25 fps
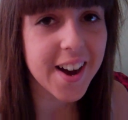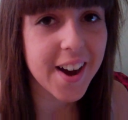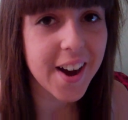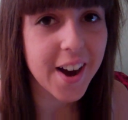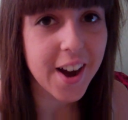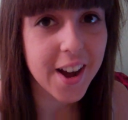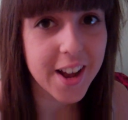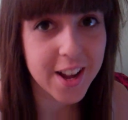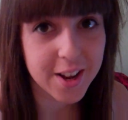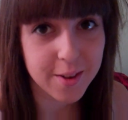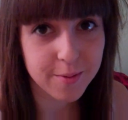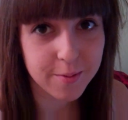
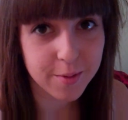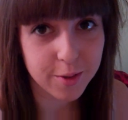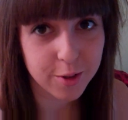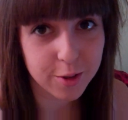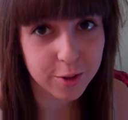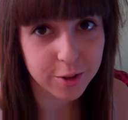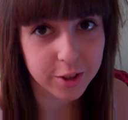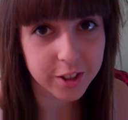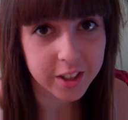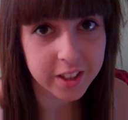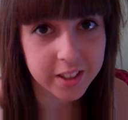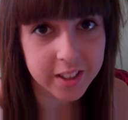I am
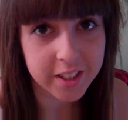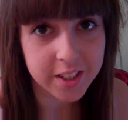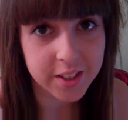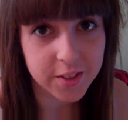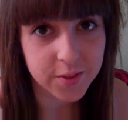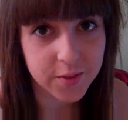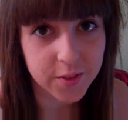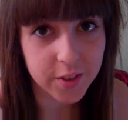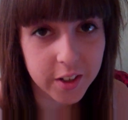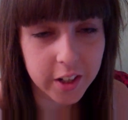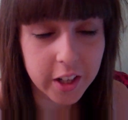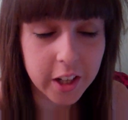recording
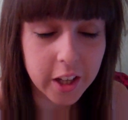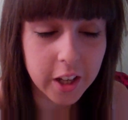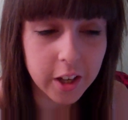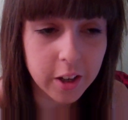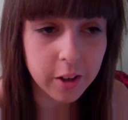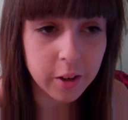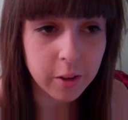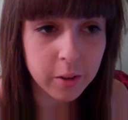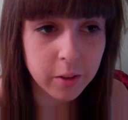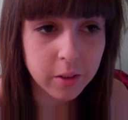this video